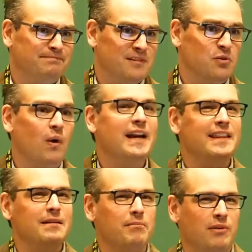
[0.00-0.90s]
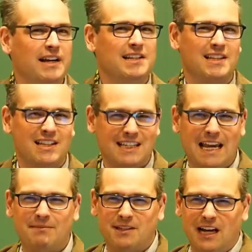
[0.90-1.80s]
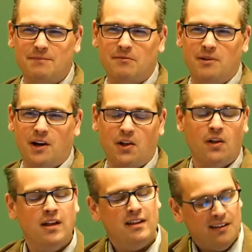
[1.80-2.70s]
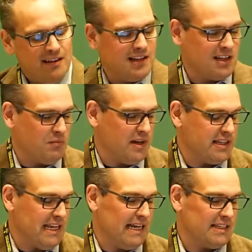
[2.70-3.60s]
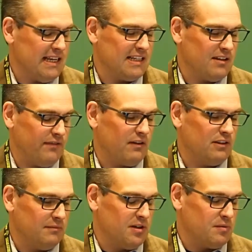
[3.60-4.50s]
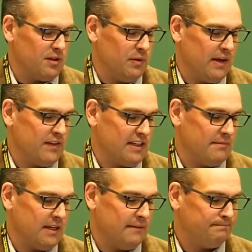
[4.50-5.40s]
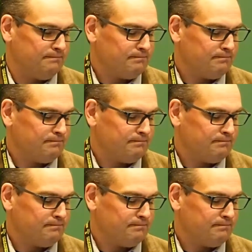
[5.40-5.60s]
So why did they embrace the same type of model in some ways as the federal Liberals were doing at the same time?